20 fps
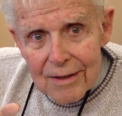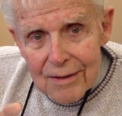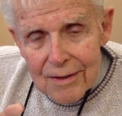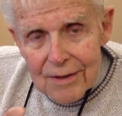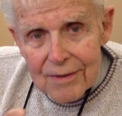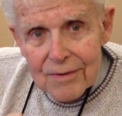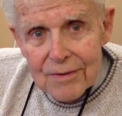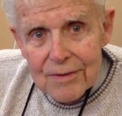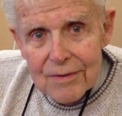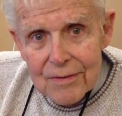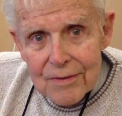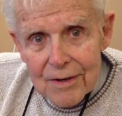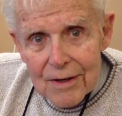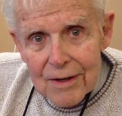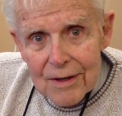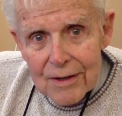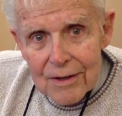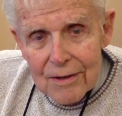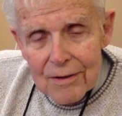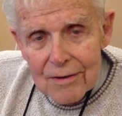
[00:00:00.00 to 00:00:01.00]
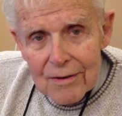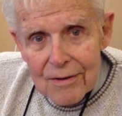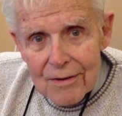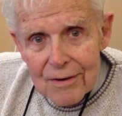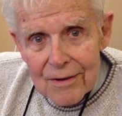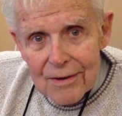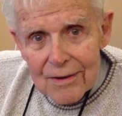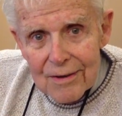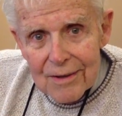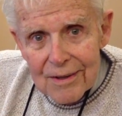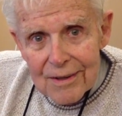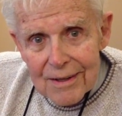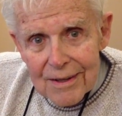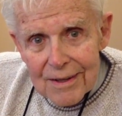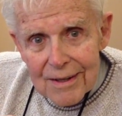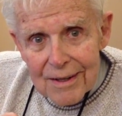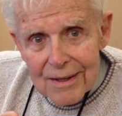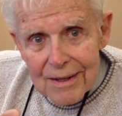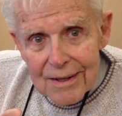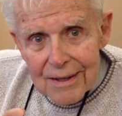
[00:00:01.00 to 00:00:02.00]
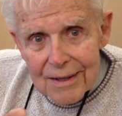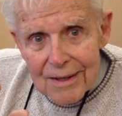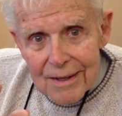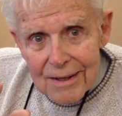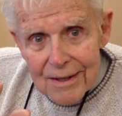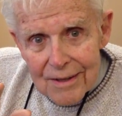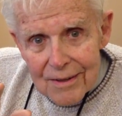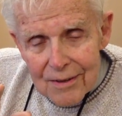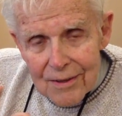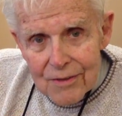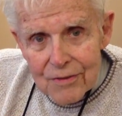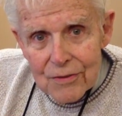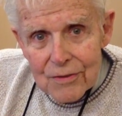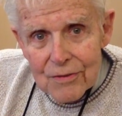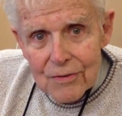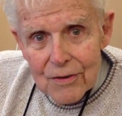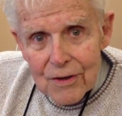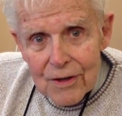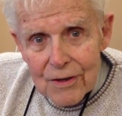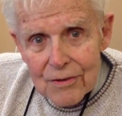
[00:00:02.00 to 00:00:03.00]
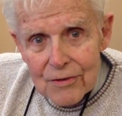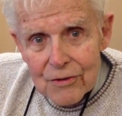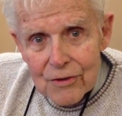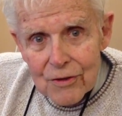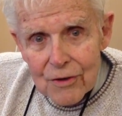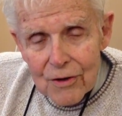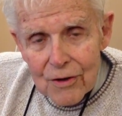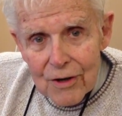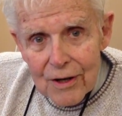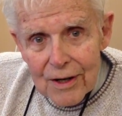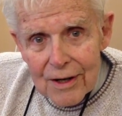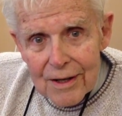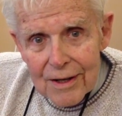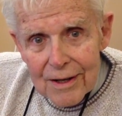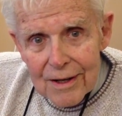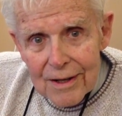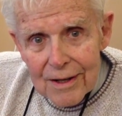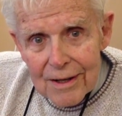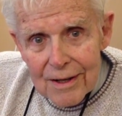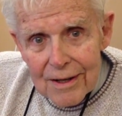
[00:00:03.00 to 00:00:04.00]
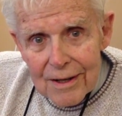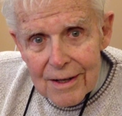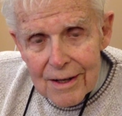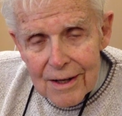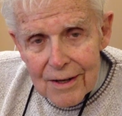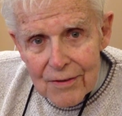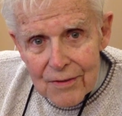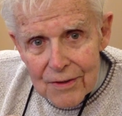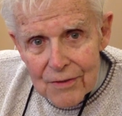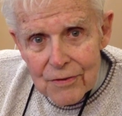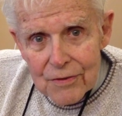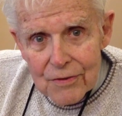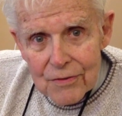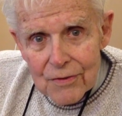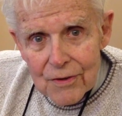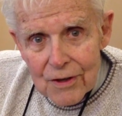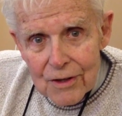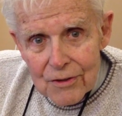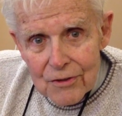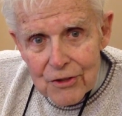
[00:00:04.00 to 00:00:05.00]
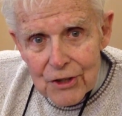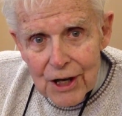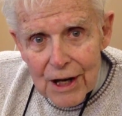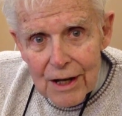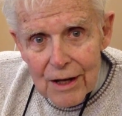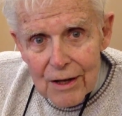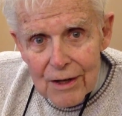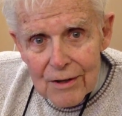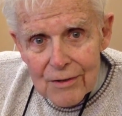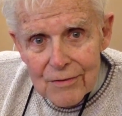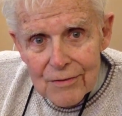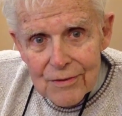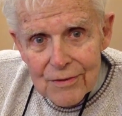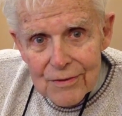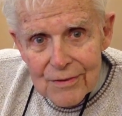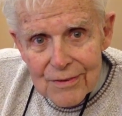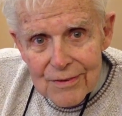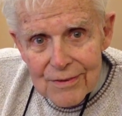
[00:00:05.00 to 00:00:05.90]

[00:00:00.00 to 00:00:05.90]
This is our call this is our joy, and this is our challenge.